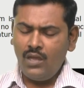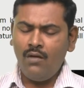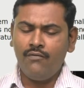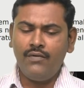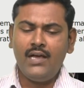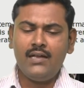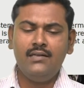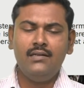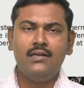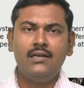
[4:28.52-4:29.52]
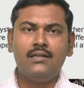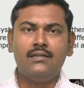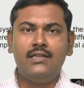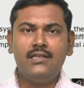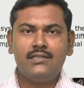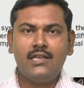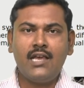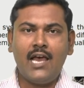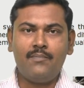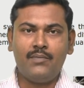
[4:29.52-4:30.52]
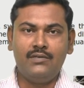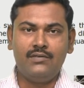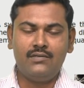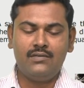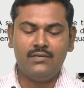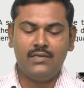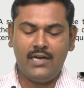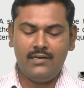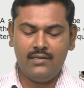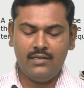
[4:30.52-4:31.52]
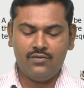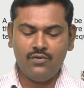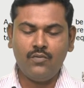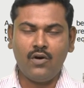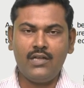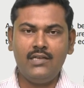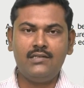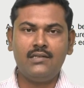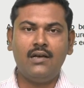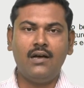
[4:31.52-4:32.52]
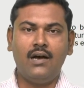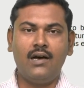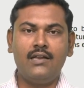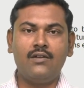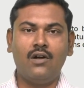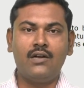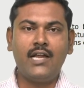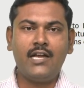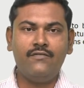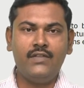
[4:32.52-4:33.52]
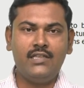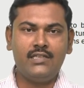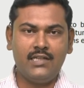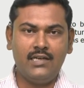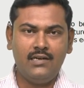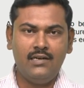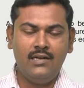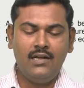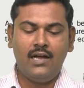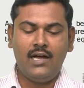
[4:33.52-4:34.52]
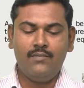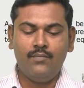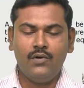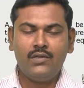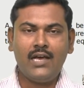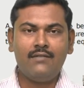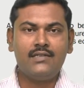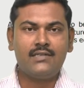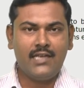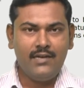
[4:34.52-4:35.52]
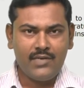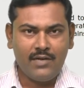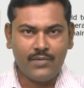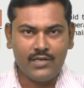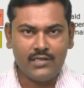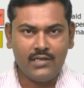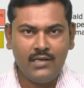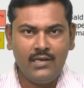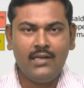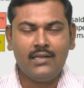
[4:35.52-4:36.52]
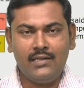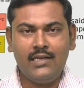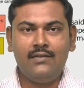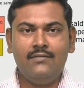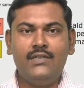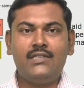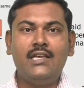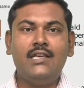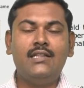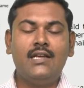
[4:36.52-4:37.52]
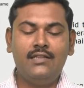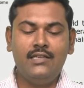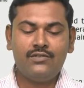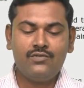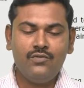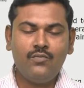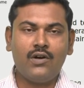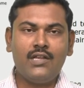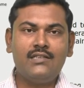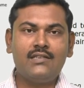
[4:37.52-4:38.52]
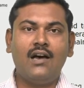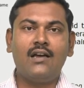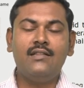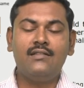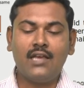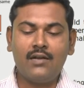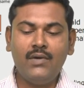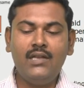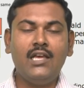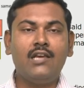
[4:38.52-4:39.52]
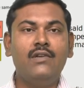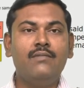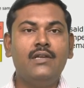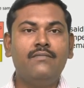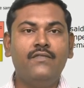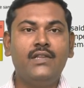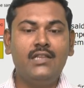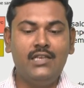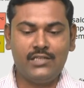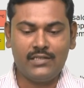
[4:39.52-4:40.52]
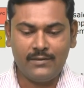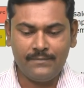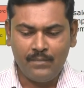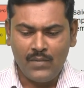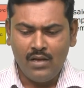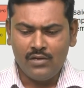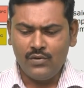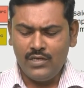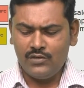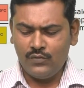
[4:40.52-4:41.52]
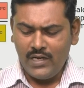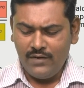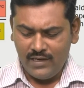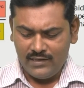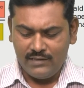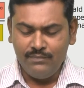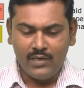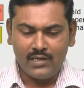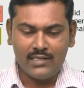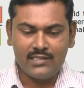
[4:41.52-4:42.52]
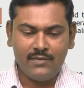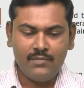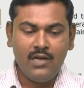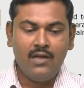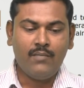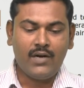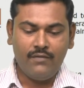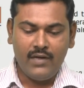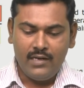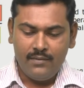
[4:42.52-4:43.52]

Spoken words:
when this thing happens, that the two bodies are in contact with each other and both have the same temperature, then we say that these two bodies are in thermal equilibrium with each other. So, it is very simple concept, but very